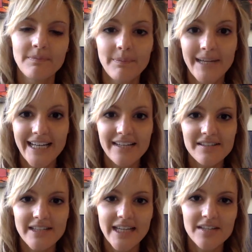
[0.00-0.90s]

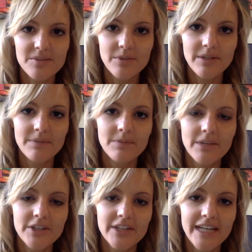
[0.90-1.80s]
bias against
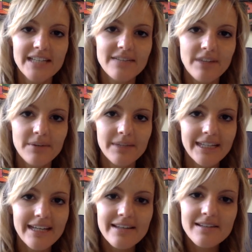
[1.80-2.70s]
what creativity
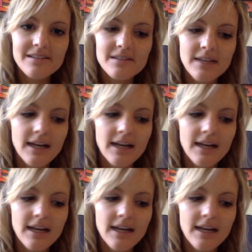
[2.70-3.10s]
really is.